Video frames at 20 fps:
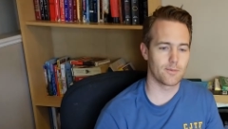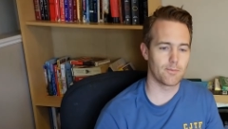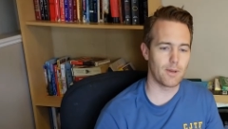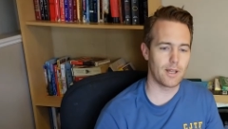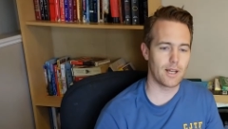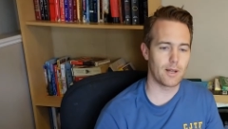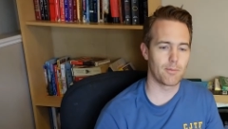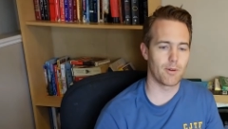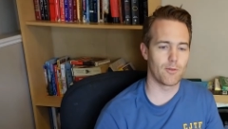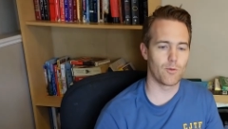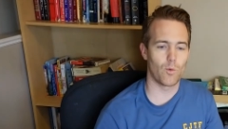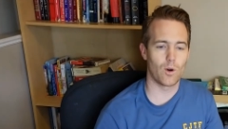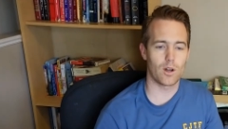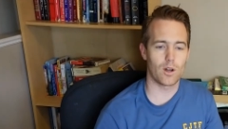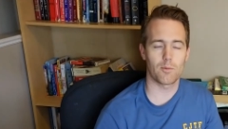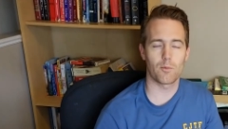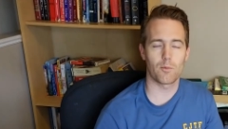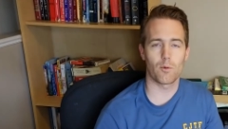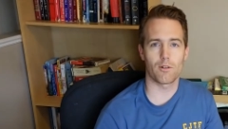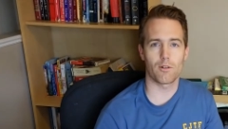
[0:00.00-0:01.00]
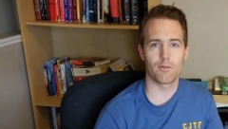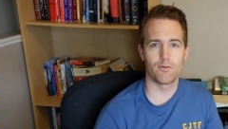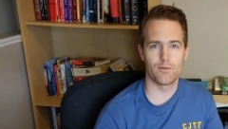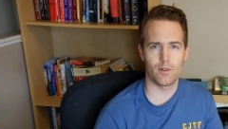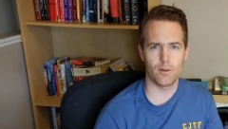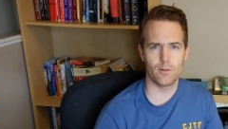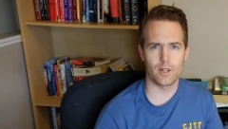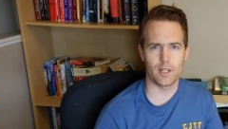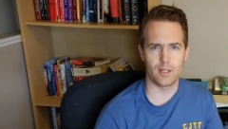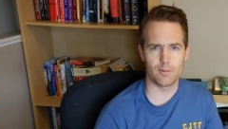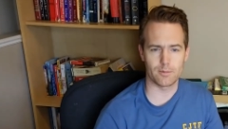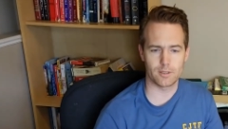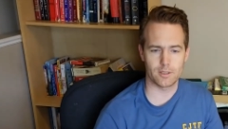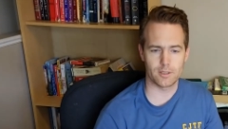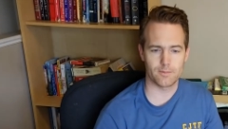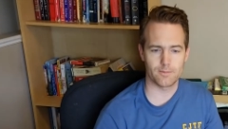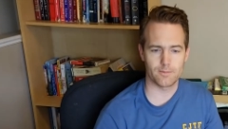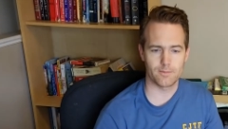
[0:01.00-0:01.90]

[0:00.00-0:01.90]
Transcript: made up of one or more phonemes.